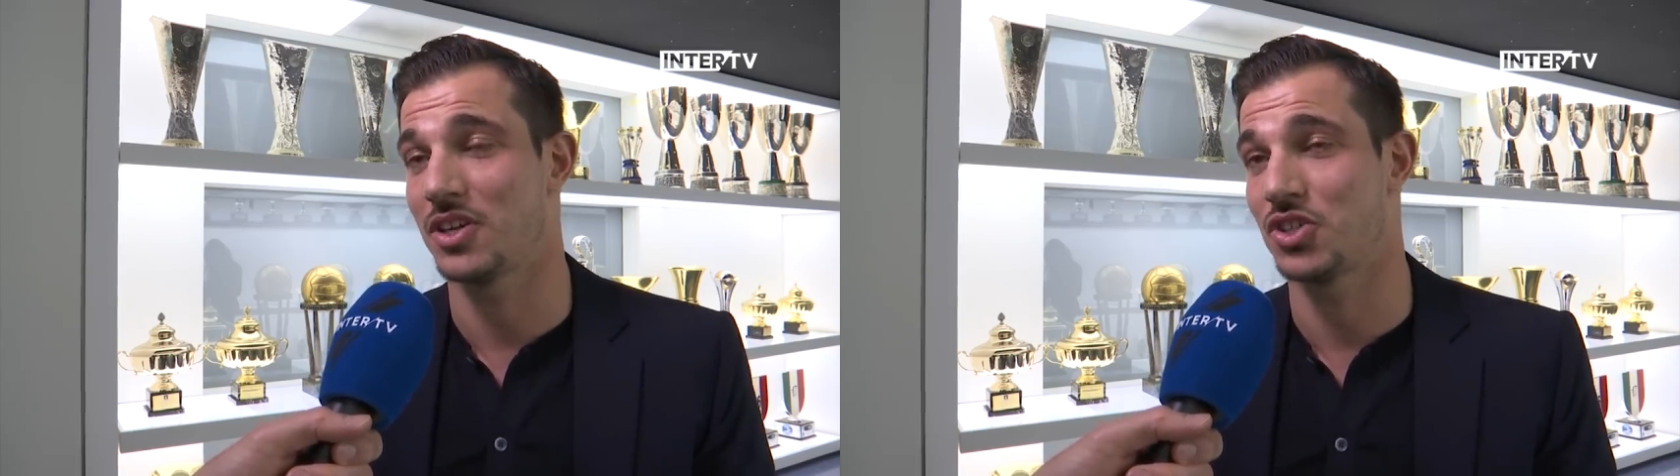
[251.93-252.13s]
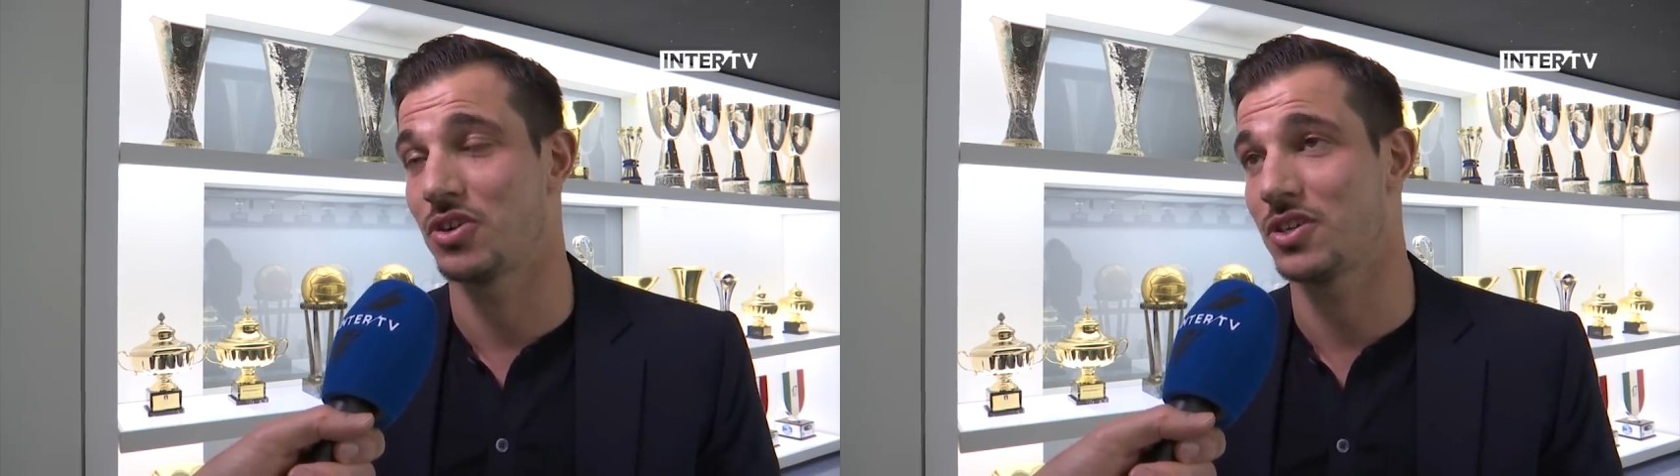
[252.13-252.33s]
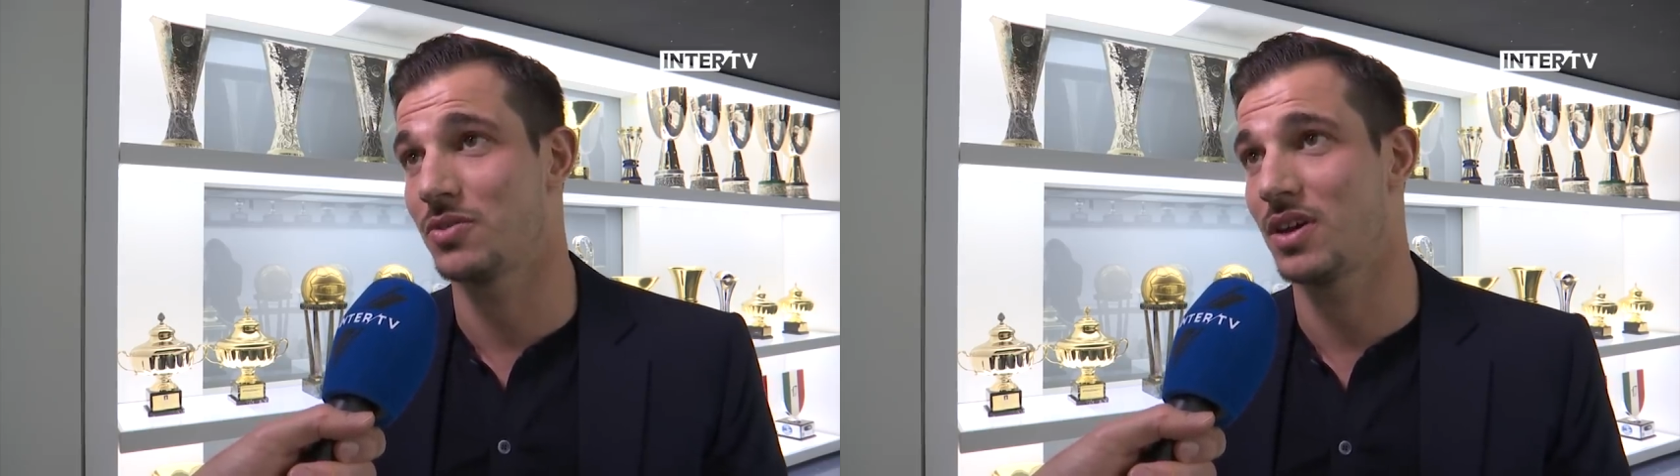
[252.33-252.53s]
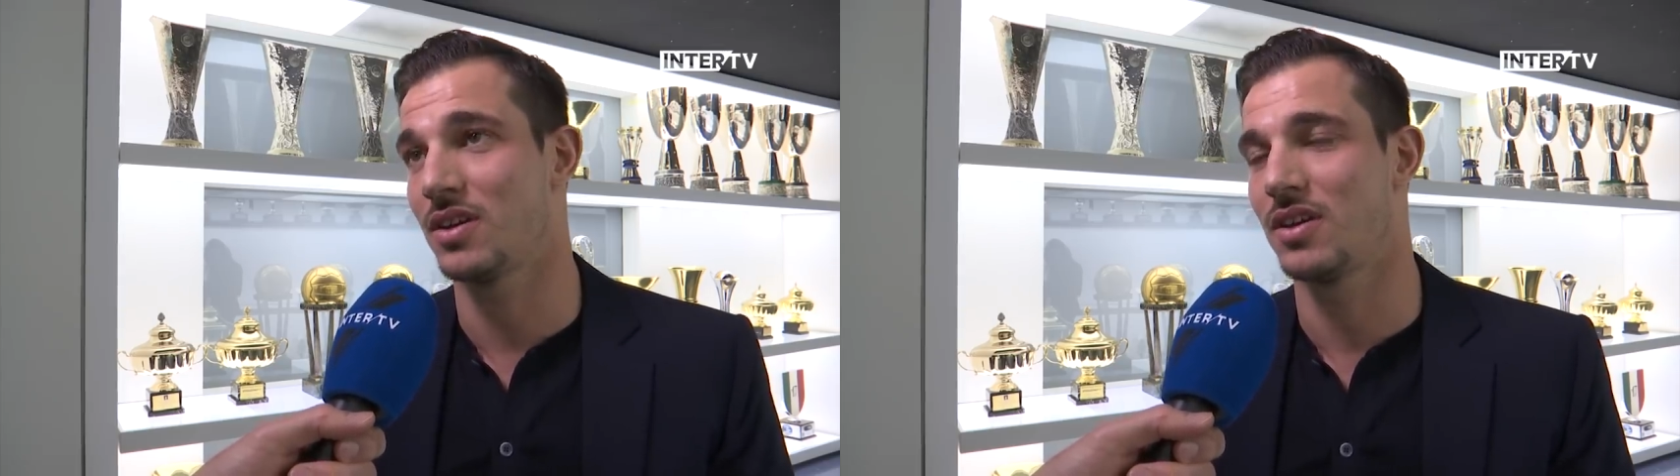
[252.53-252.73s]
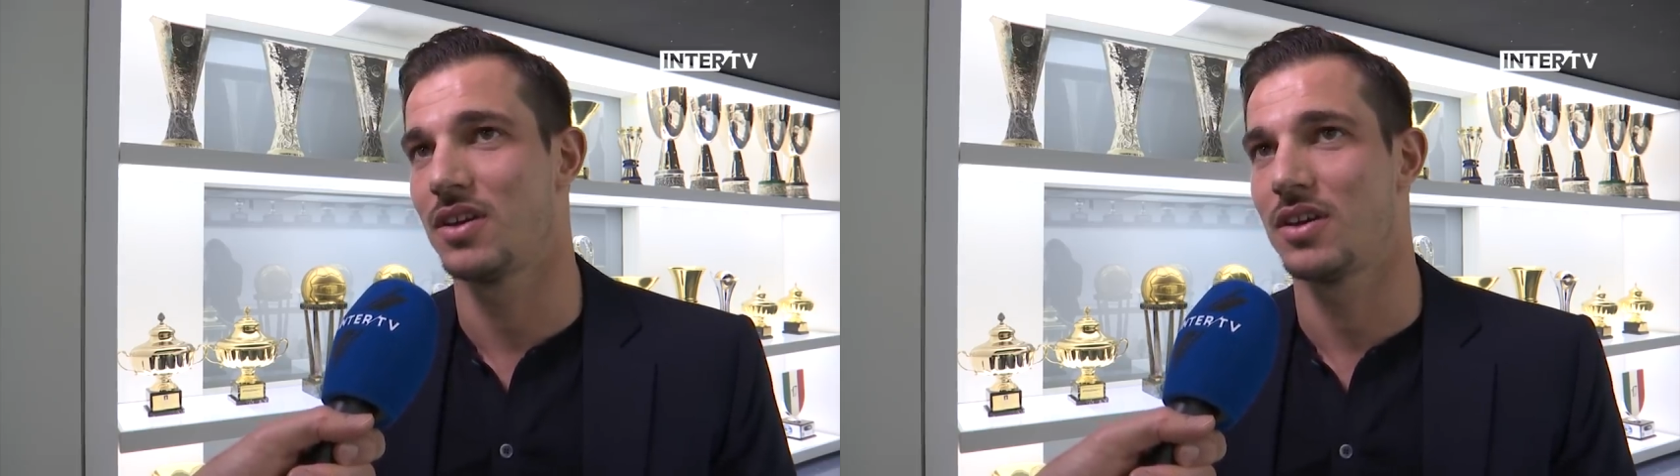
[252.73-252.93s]
a short
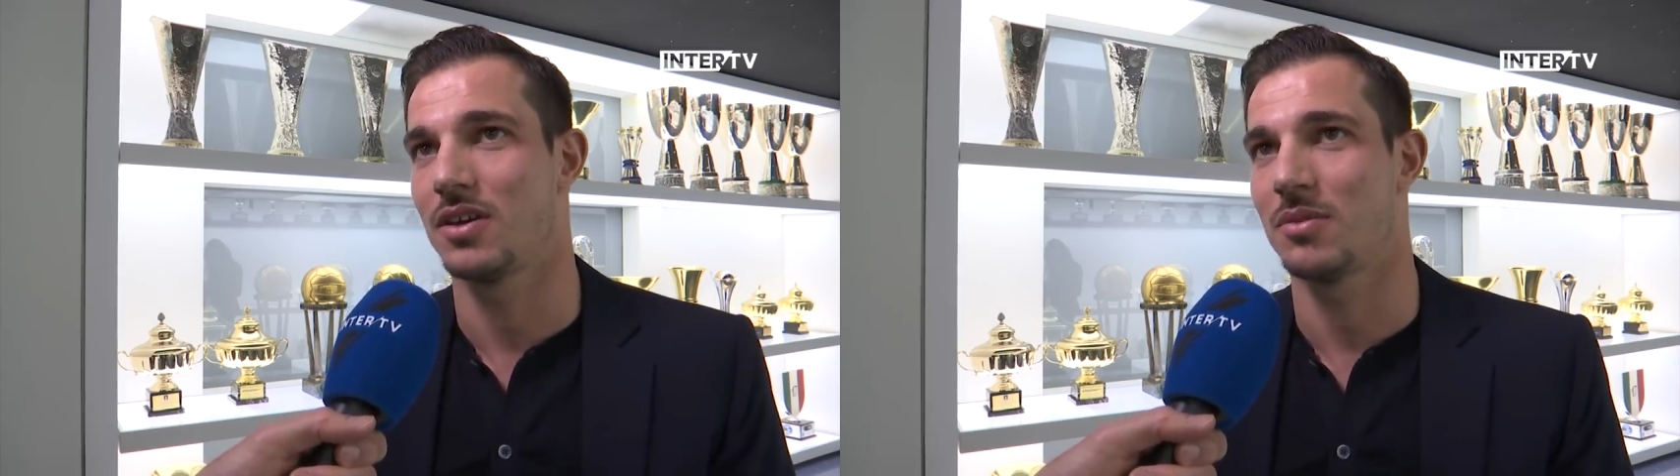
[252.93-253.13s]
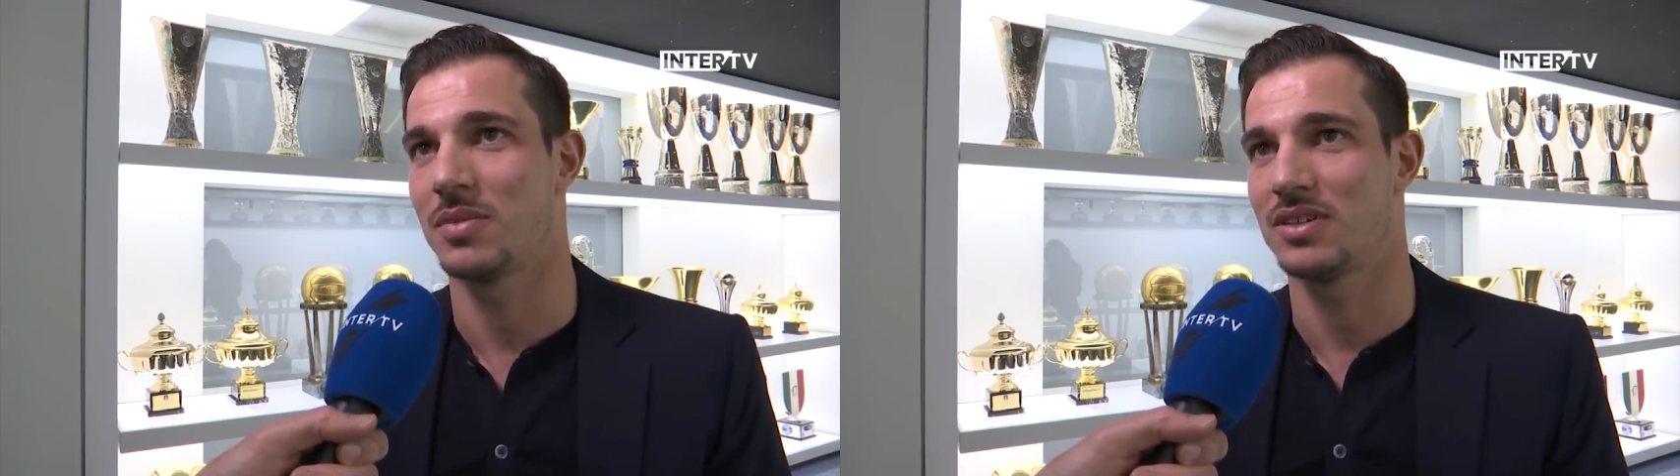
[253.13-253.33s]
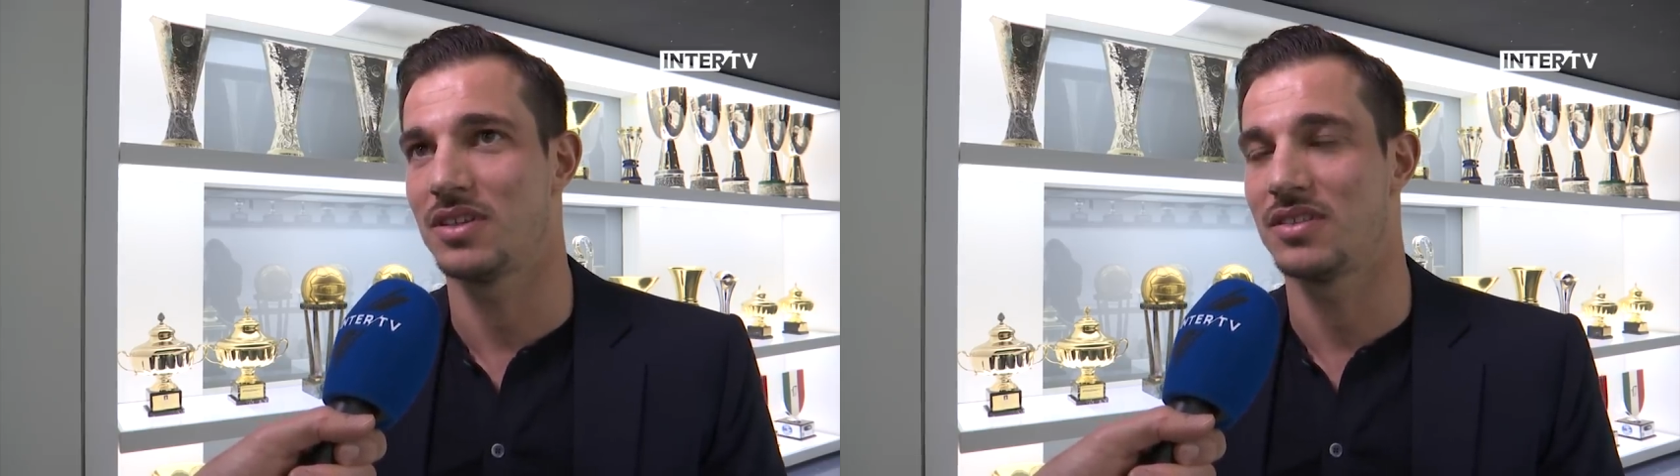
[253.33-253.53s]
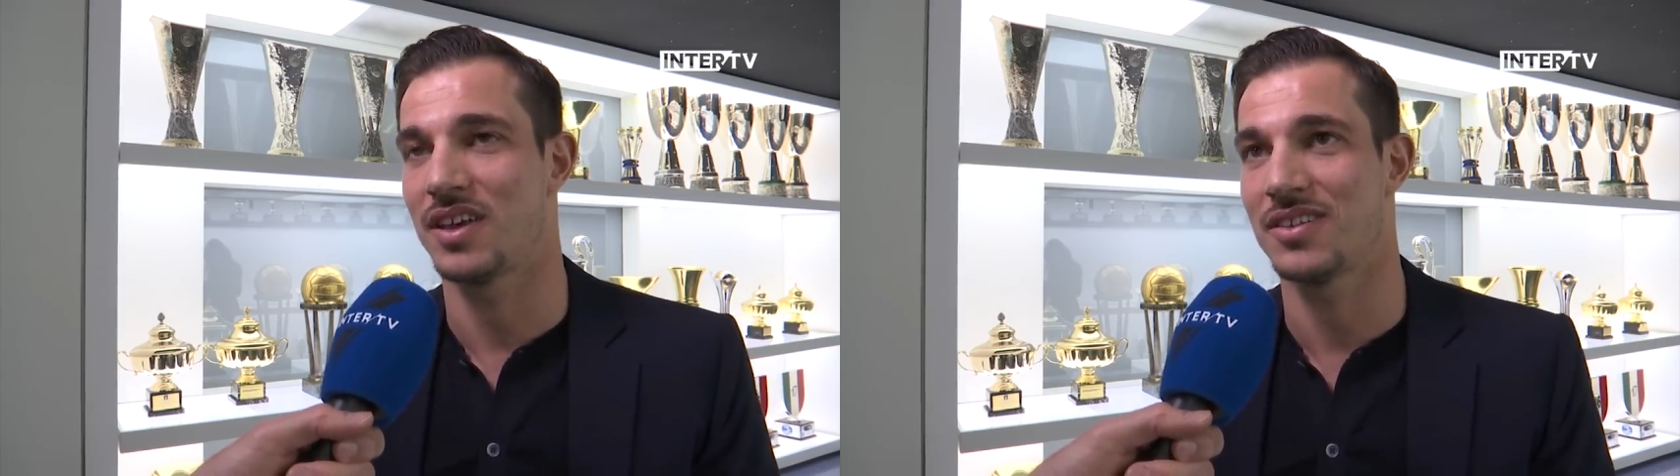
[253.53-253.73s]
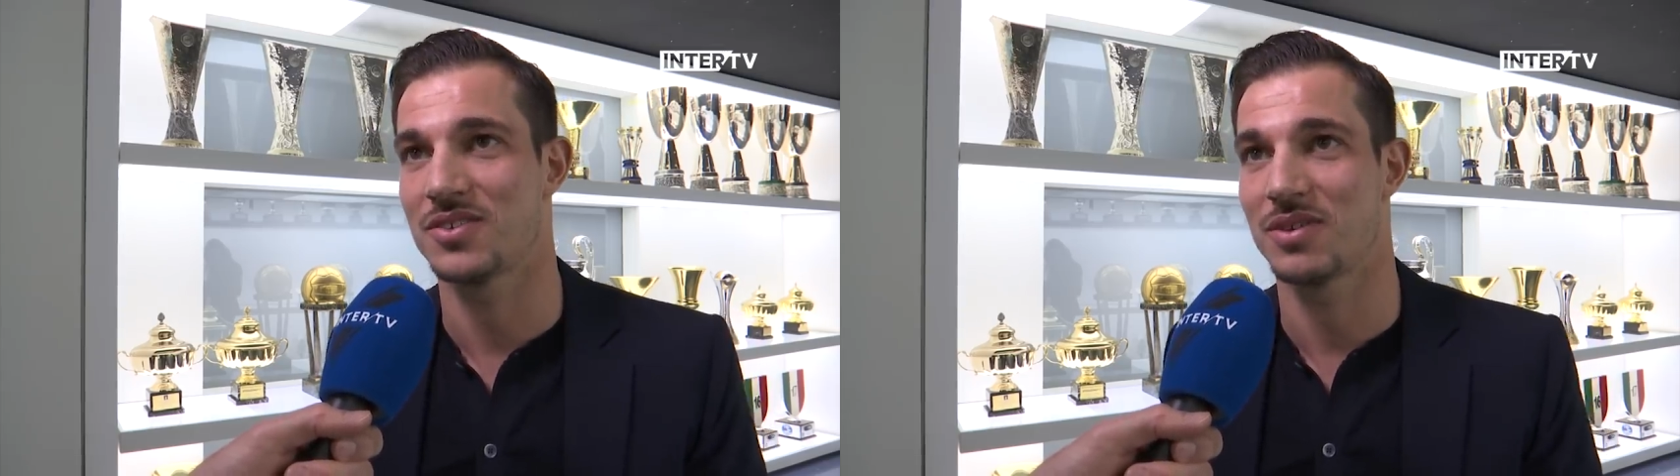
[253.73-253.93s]
one, but
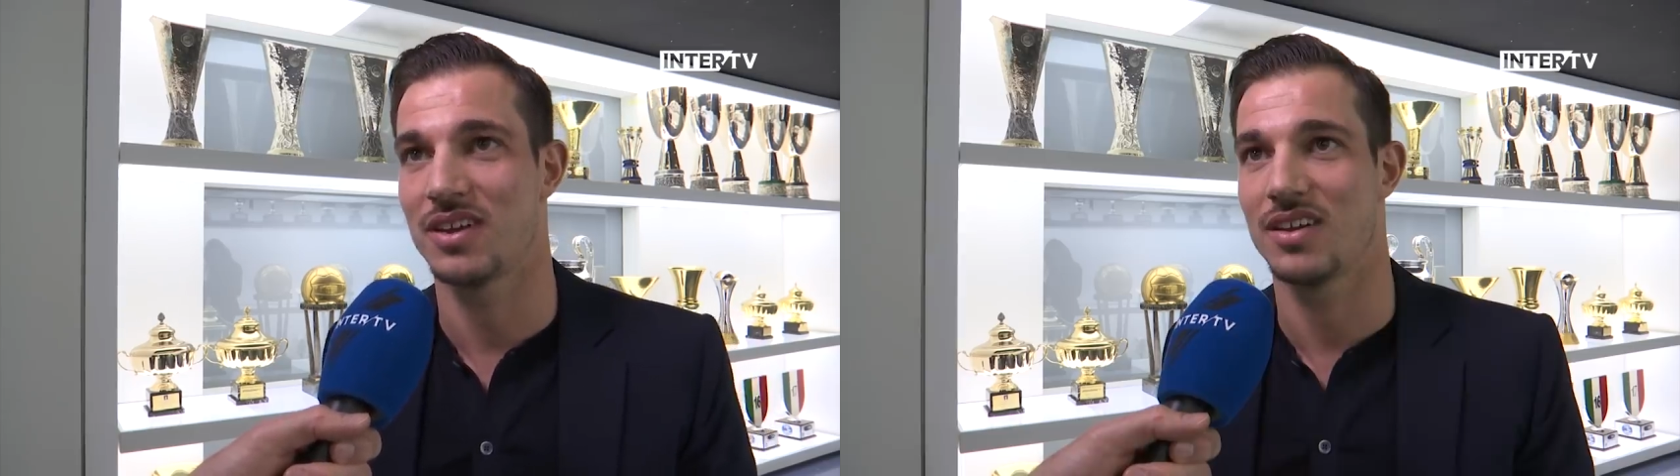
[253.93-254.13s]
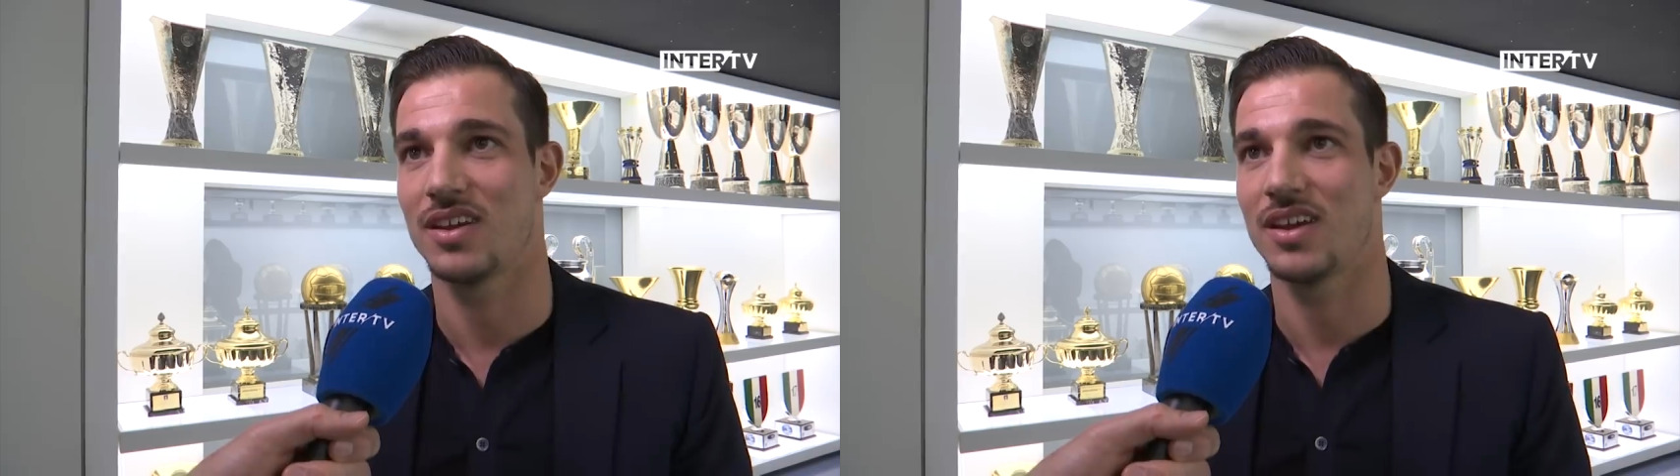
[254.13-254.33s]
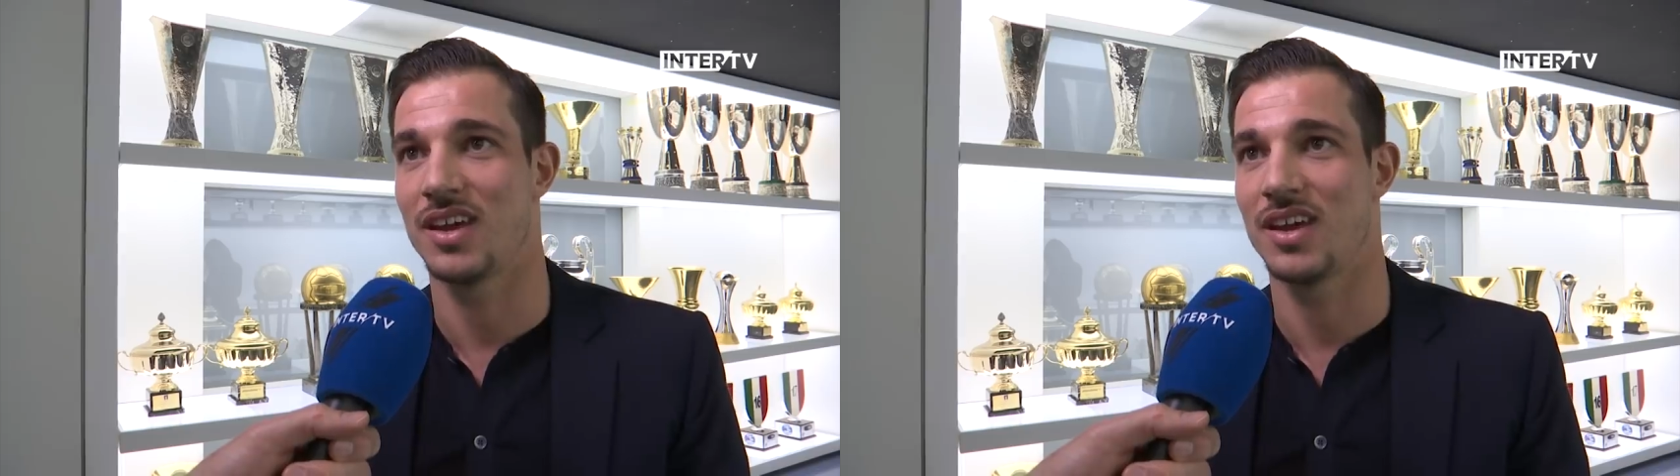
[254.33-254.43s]
intense one.